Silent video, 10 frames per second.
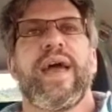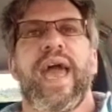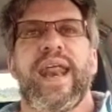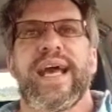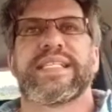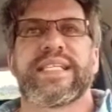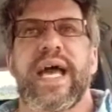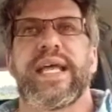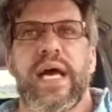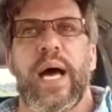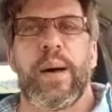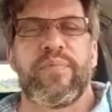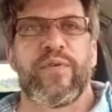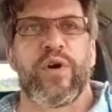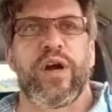And I signed
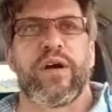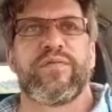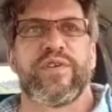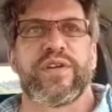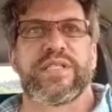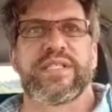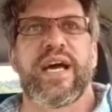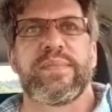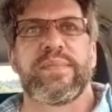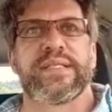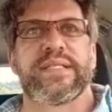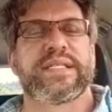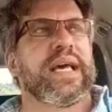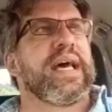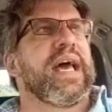up for
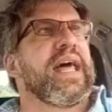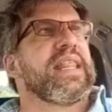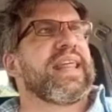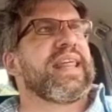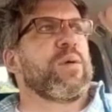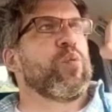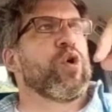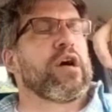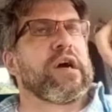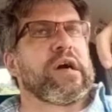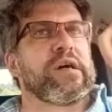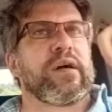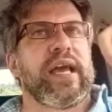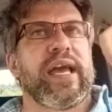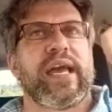assignments that were
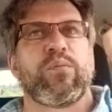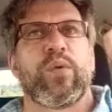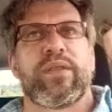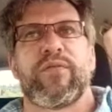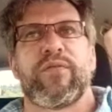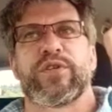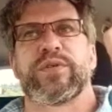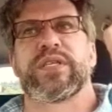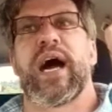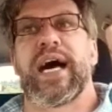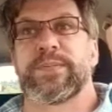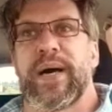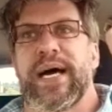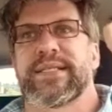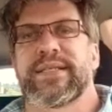in what they refer to as
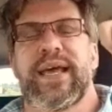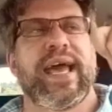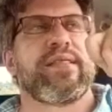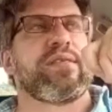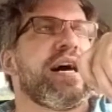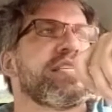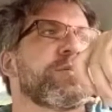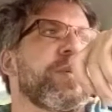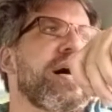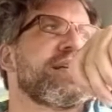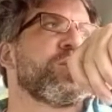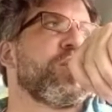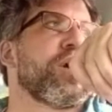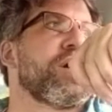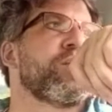hotspots. And the hotspots
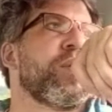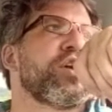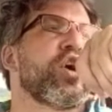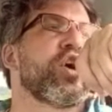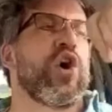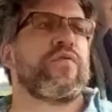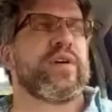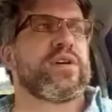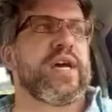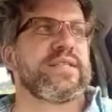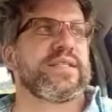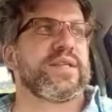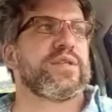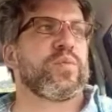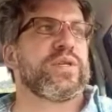were when COVID
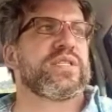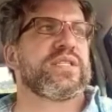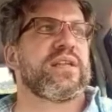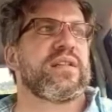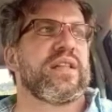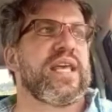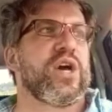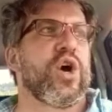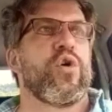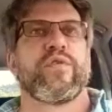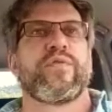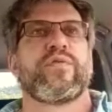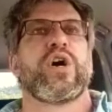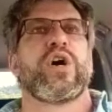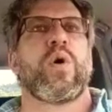cases would suddenly
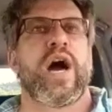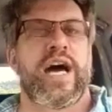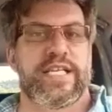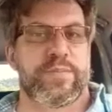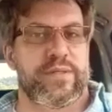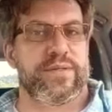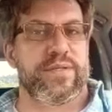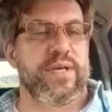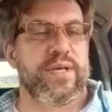overflow hospitals.